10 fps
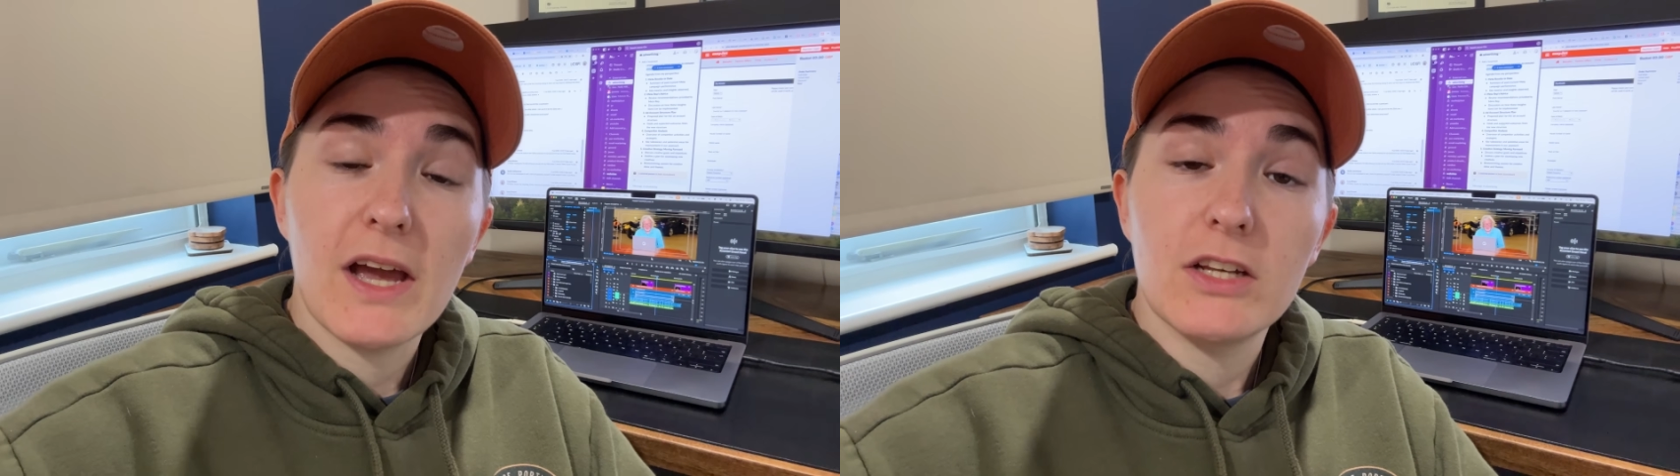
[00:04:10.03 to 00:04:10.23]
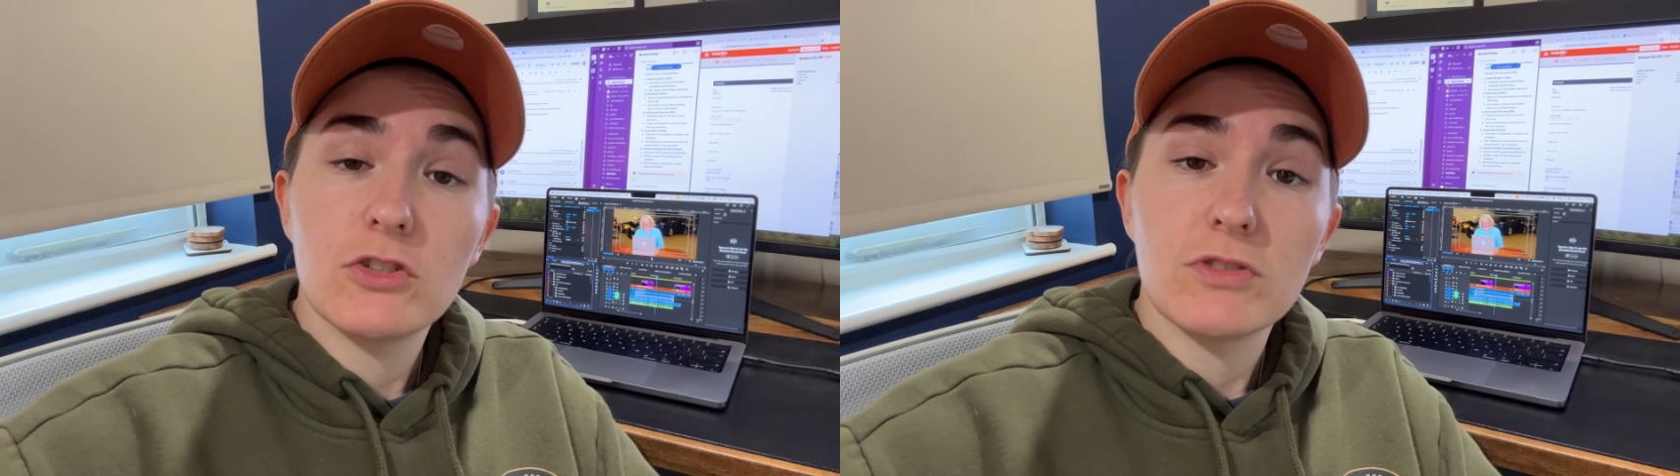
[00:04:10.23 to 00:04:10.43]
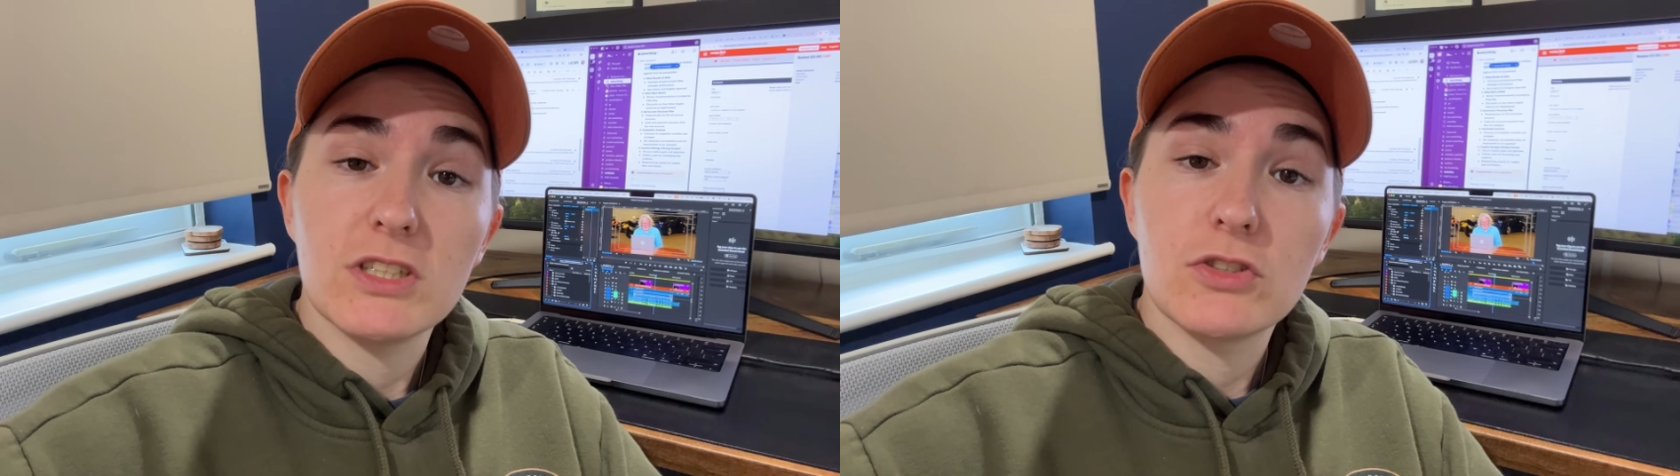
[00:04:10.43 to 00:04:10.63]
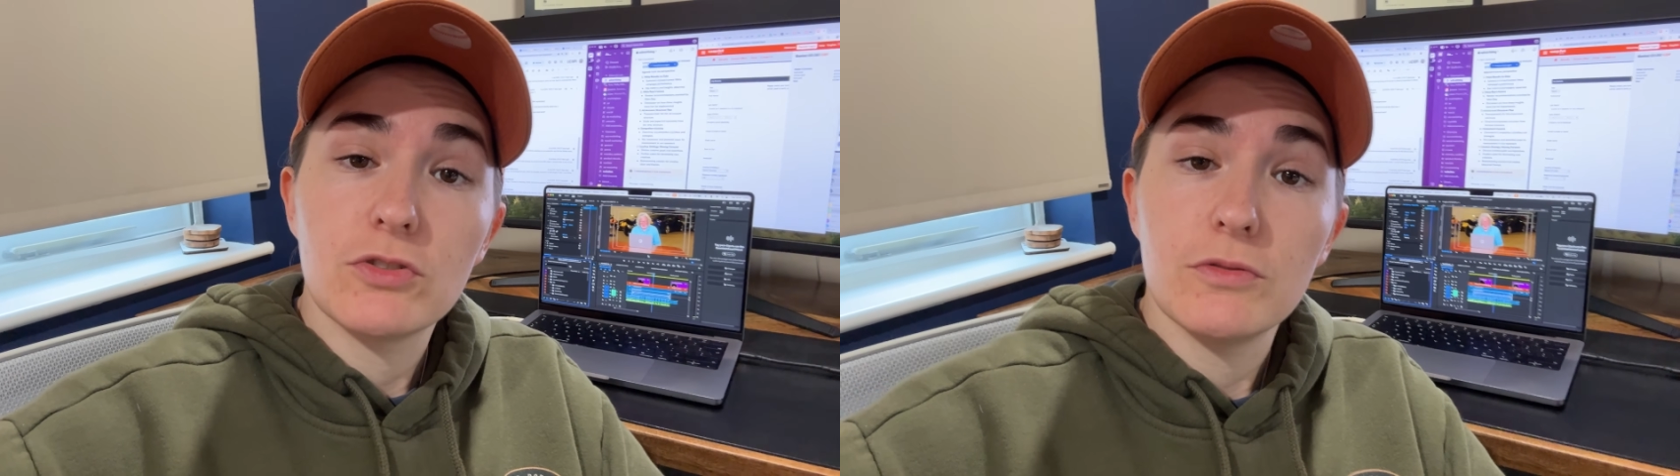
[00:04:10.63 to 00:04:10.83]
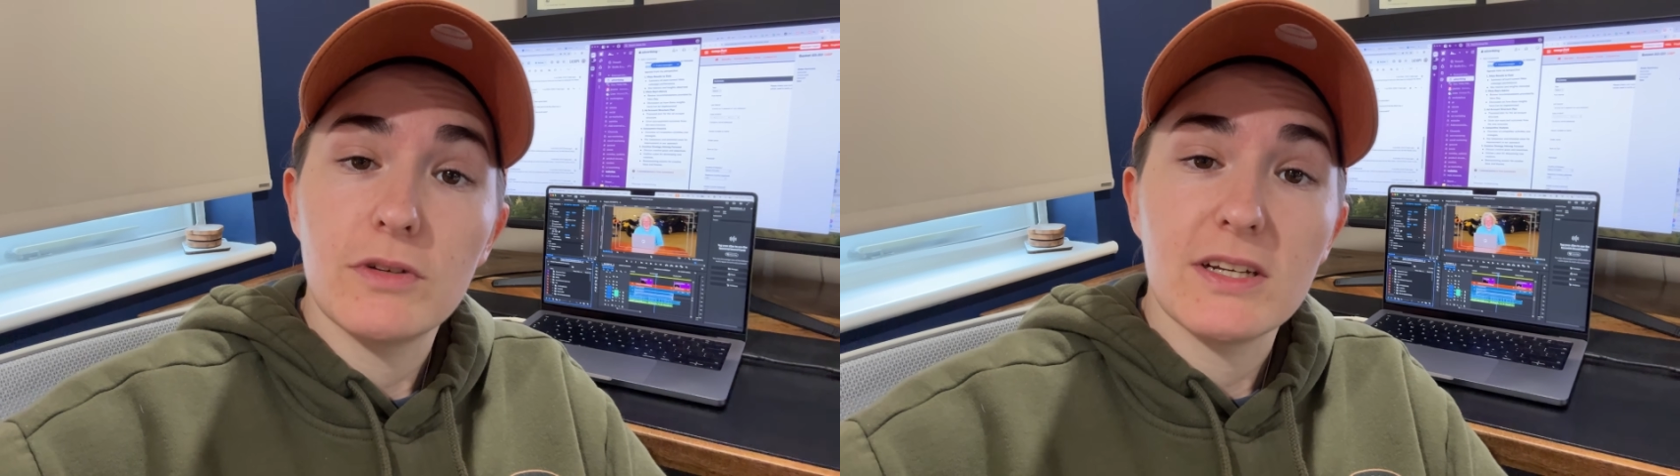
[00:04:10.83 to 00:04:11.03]
entries
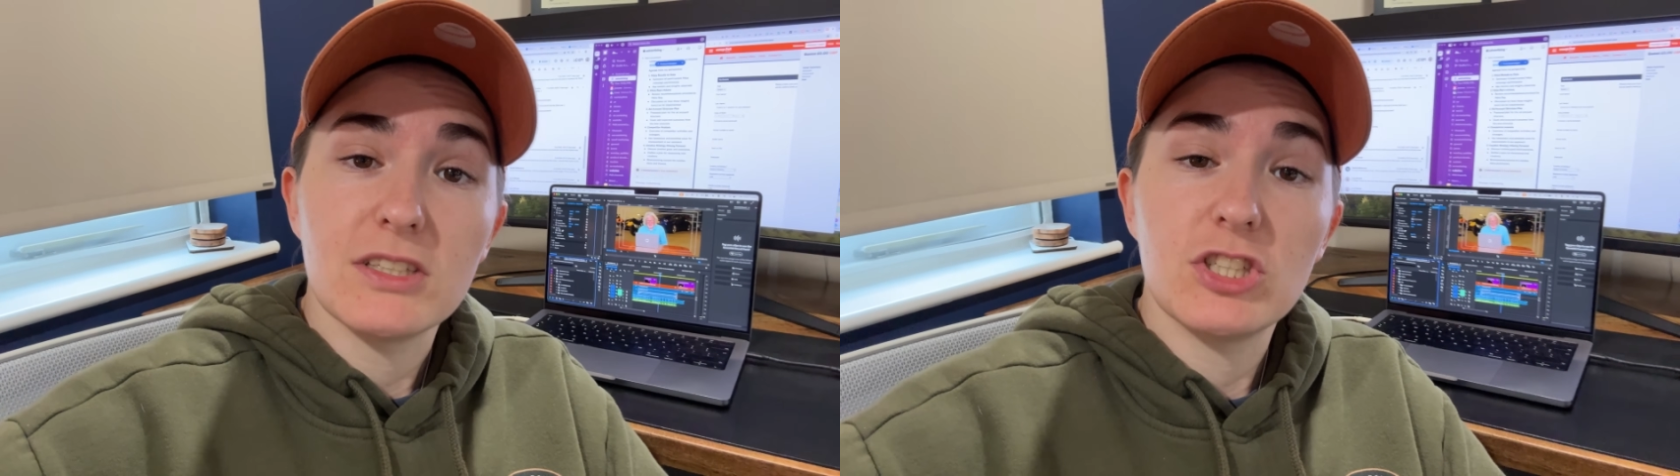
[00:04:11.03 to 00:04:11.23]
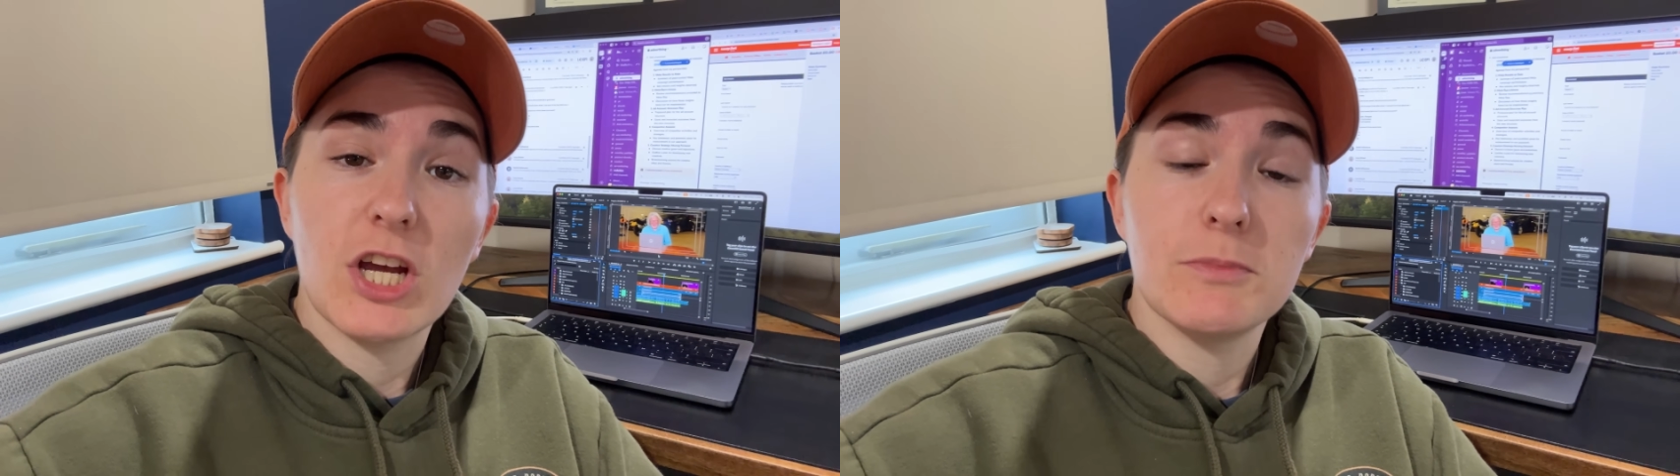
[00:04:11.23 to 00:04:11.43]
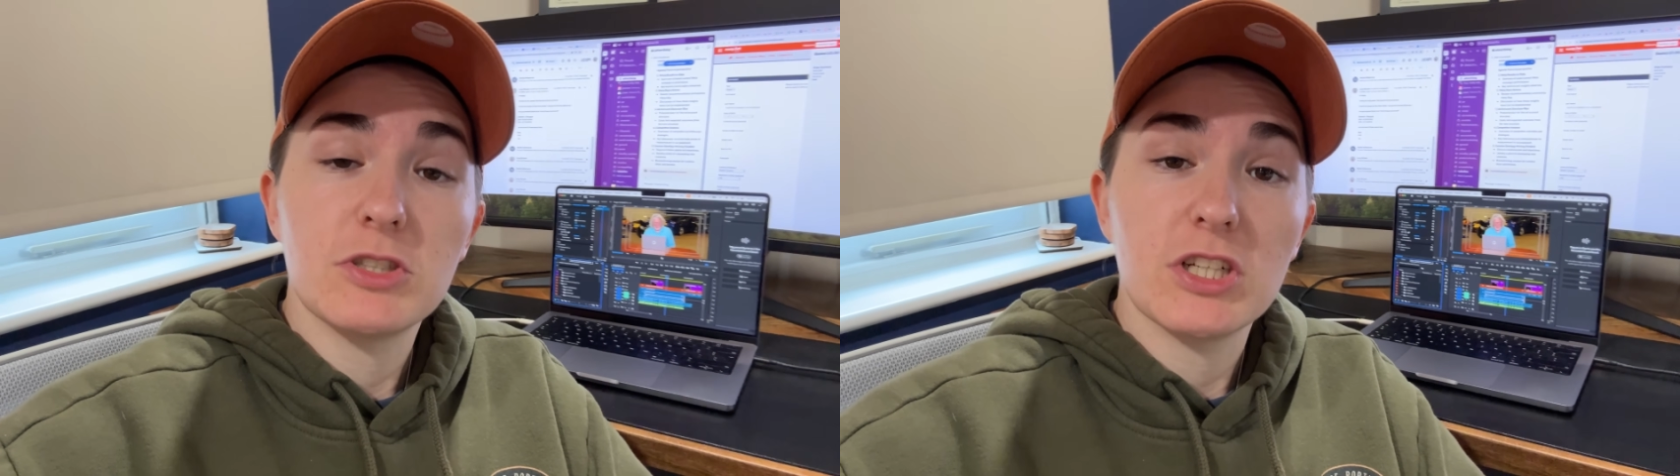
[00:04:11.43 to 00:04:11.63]
to his James